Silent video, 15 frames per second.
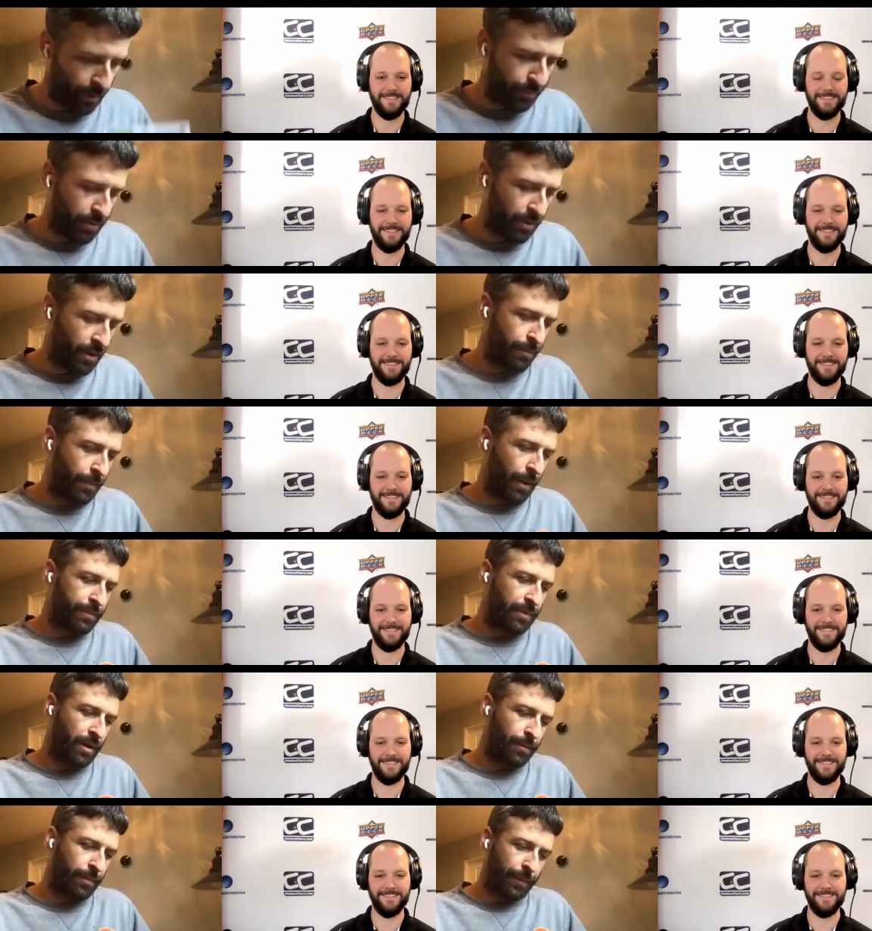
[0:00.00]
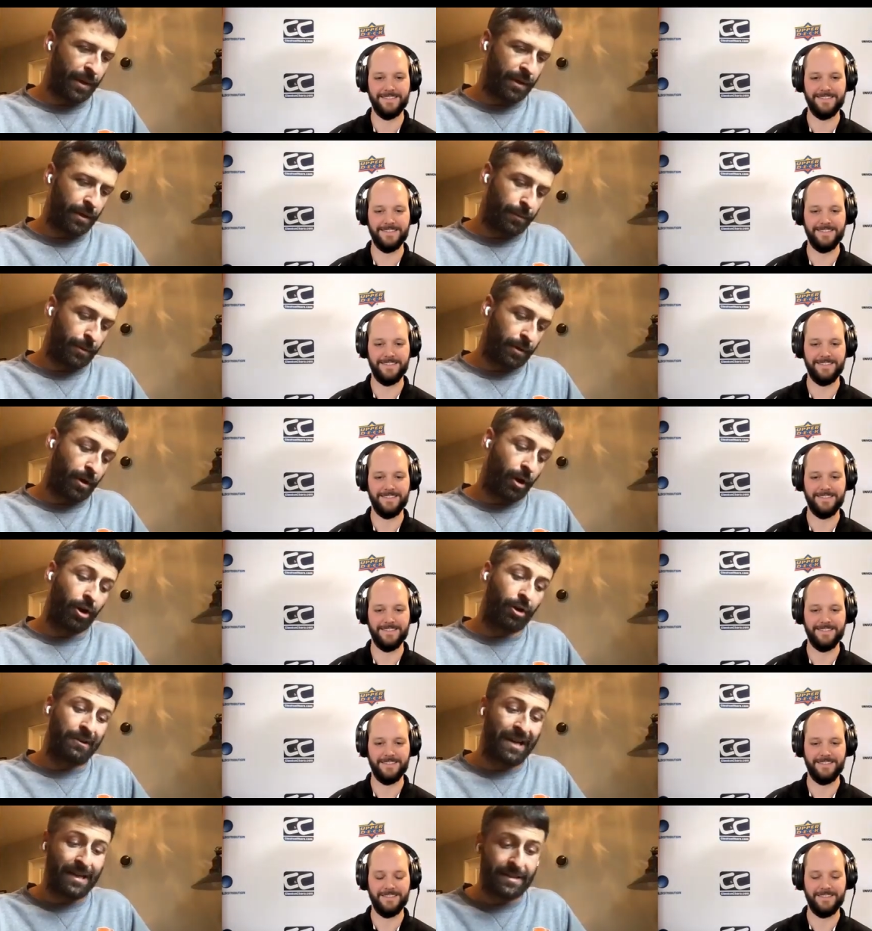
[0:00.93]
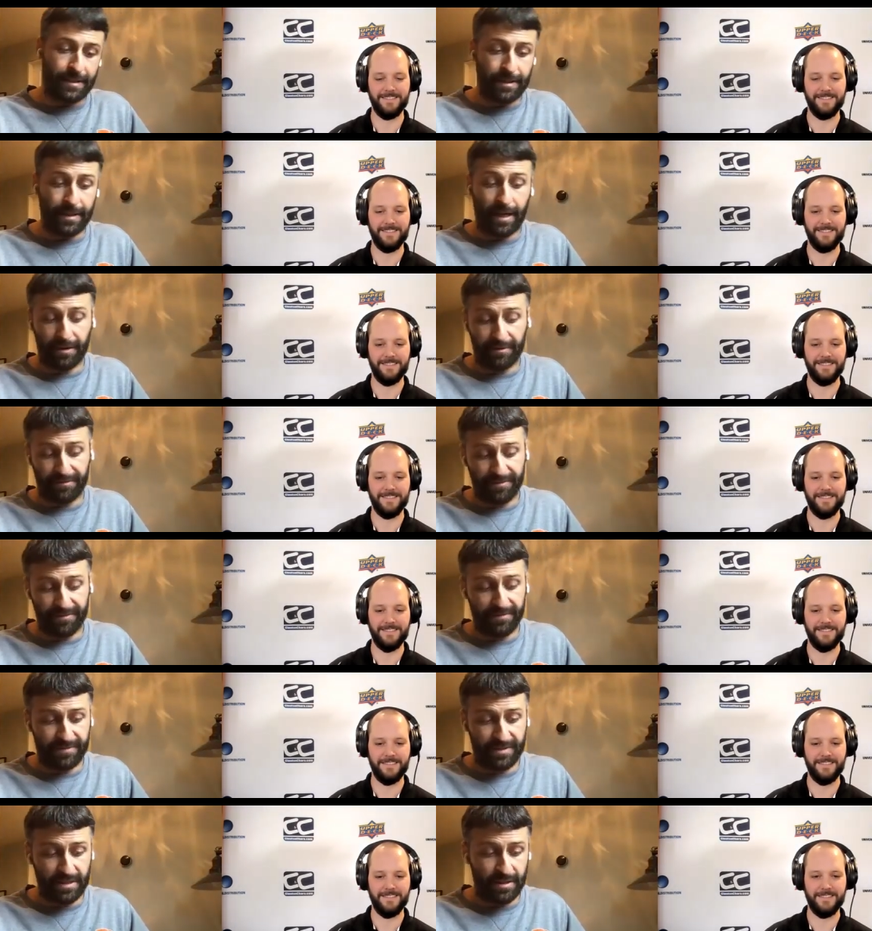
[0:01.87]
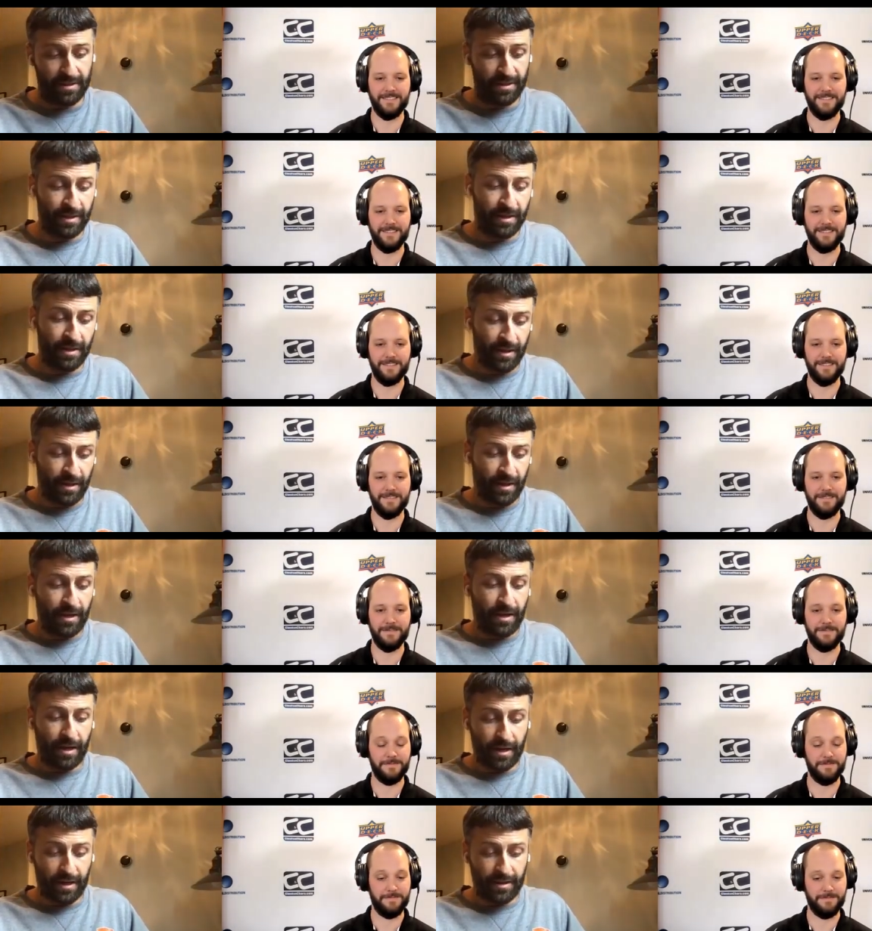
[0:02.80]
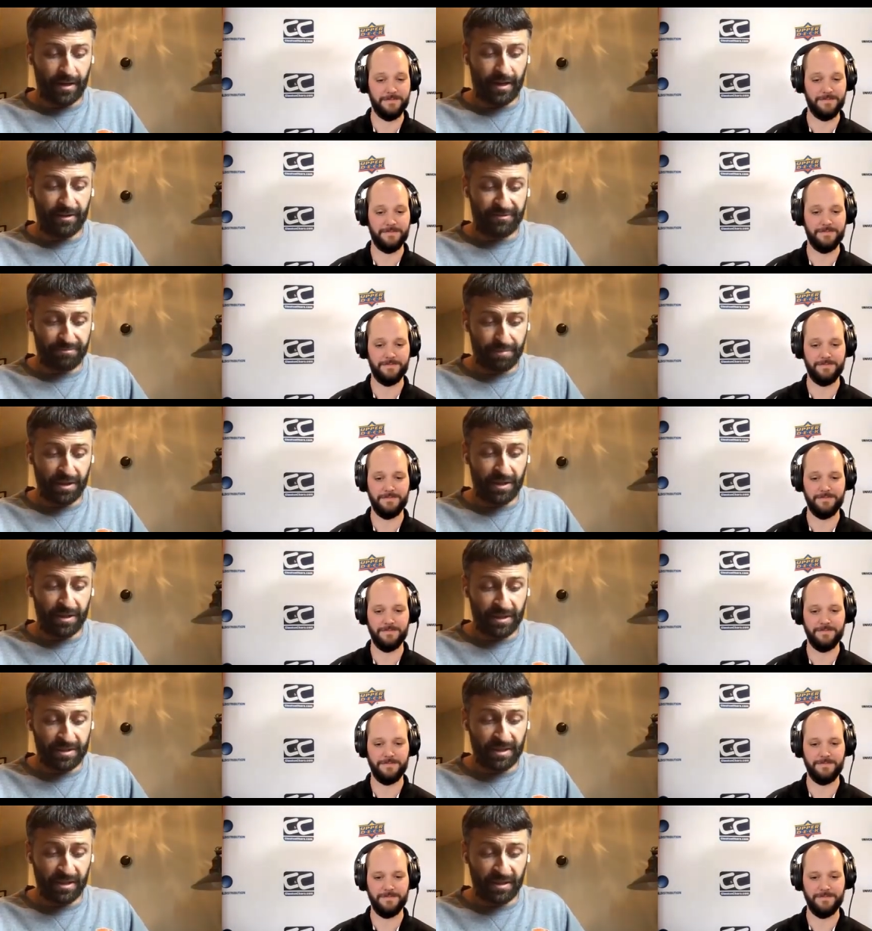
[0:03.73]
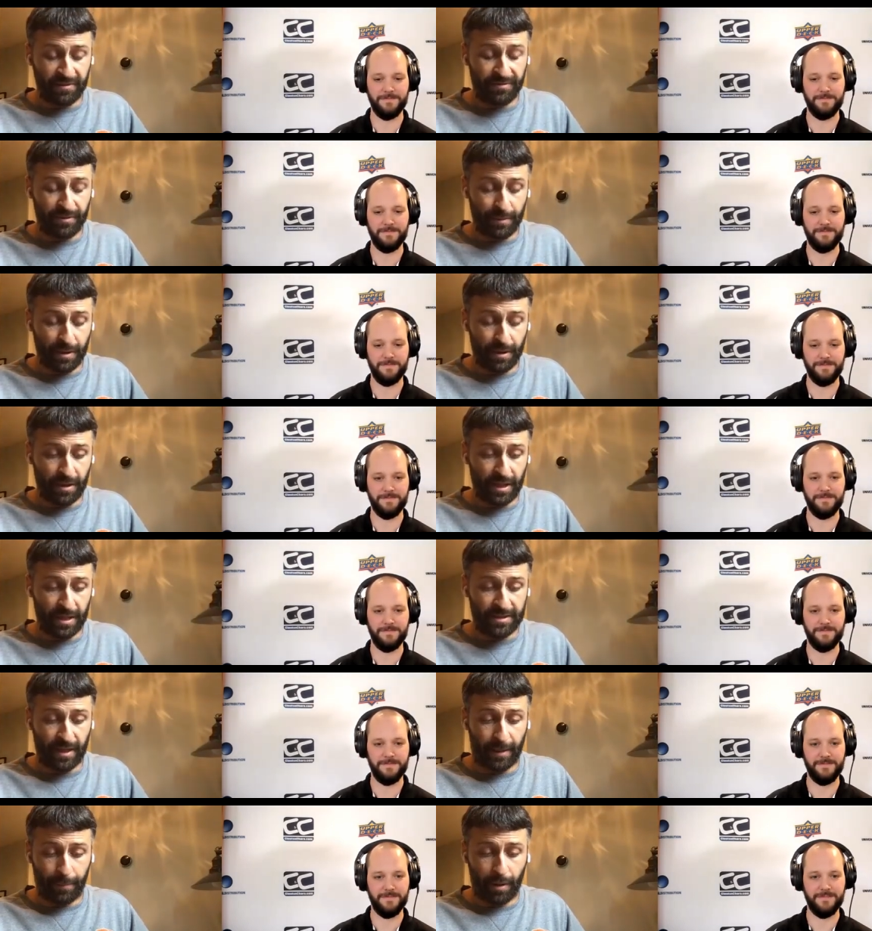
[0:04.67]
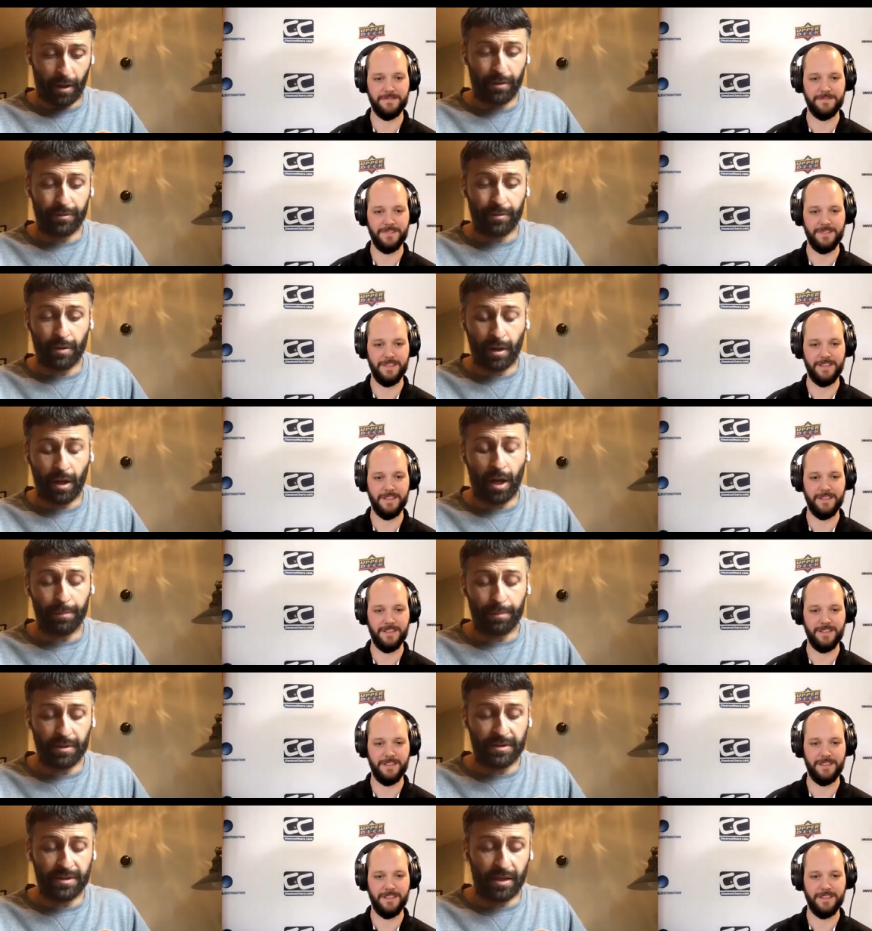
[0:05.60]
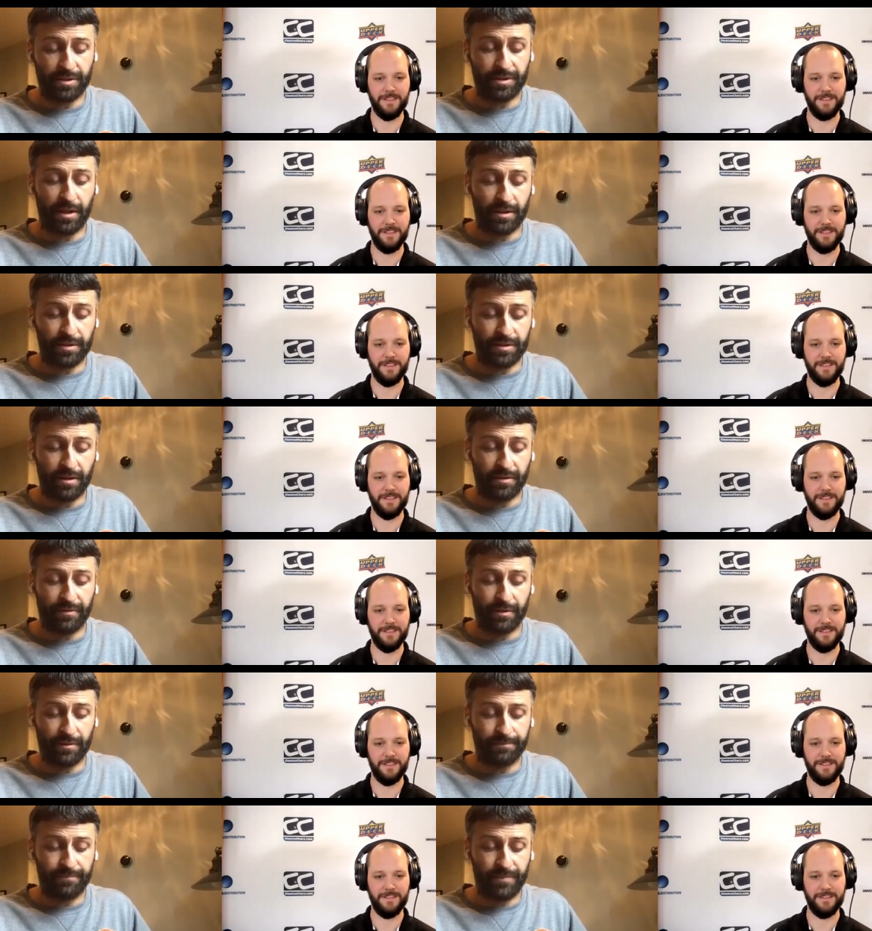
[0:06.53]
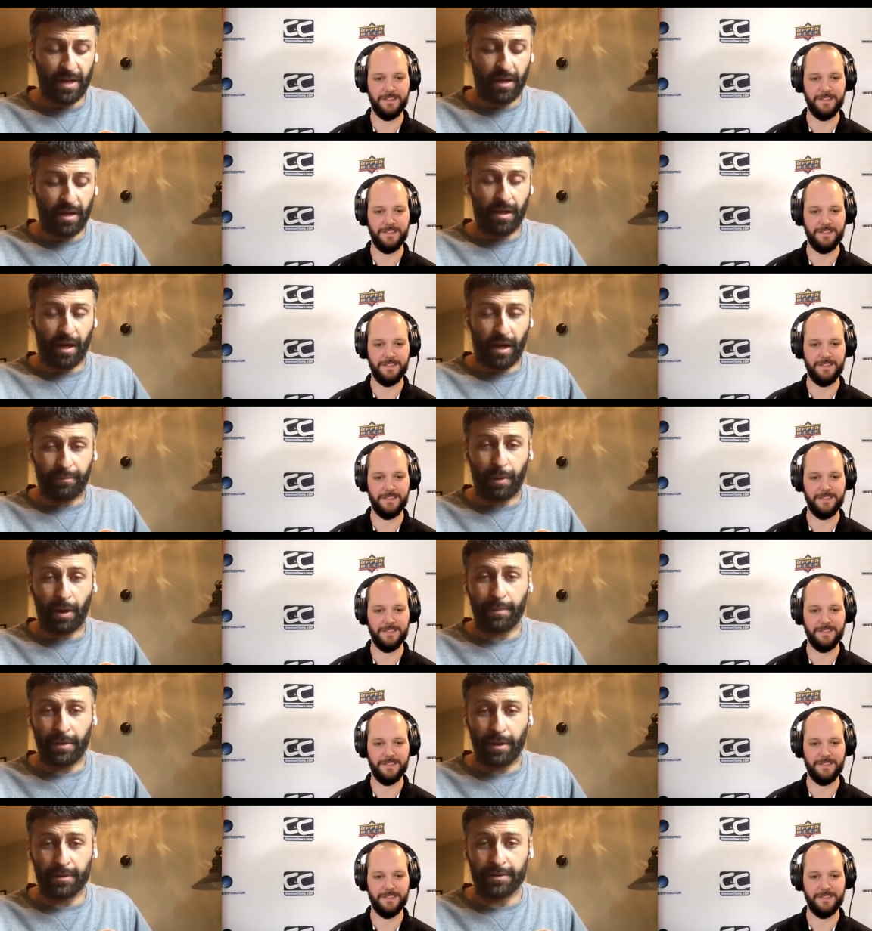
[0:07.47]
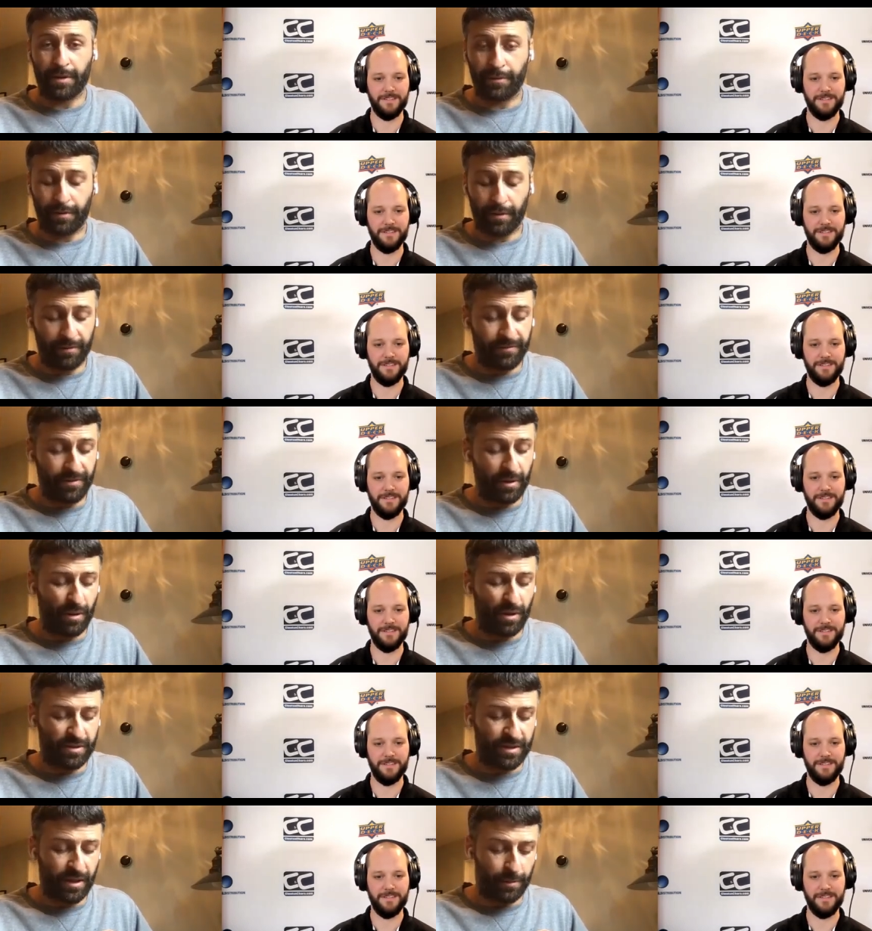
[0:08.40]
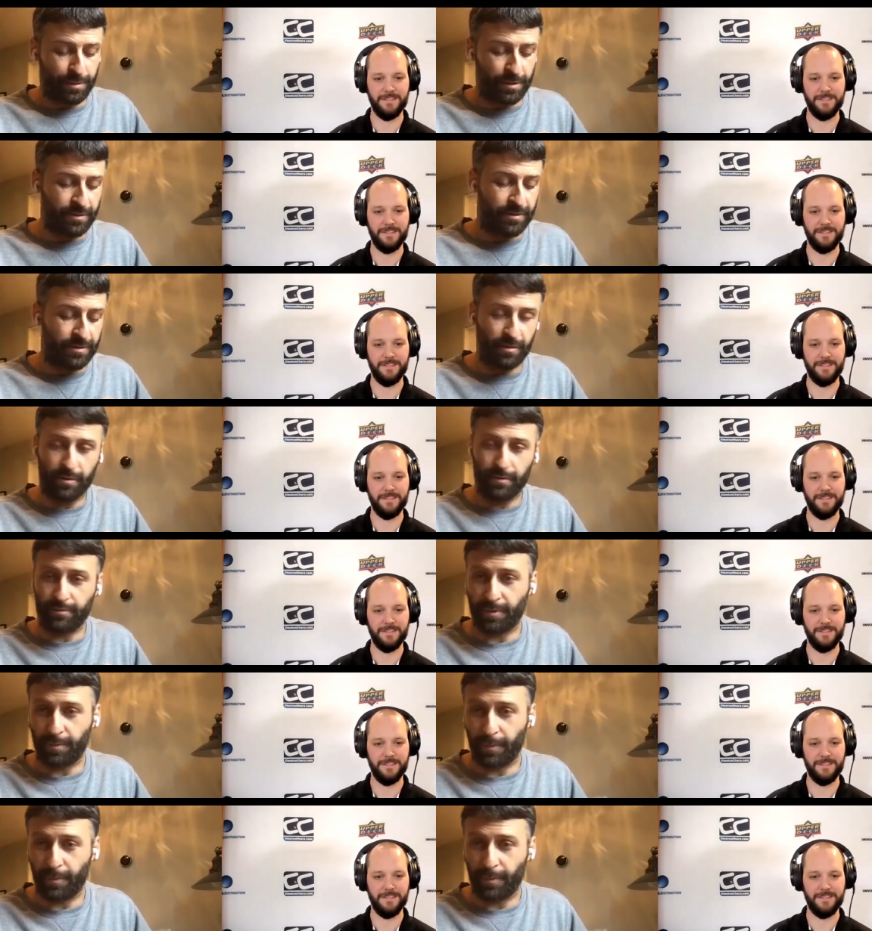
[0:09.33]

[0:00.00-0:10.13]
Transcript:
Speaker 1: got to put him up there. But my numbered card, 19 out of 50 a guy that I've played a ton of football against. I've probably thrown a couple of touchdowns over him. I've probably also thrown a few interceptions to him.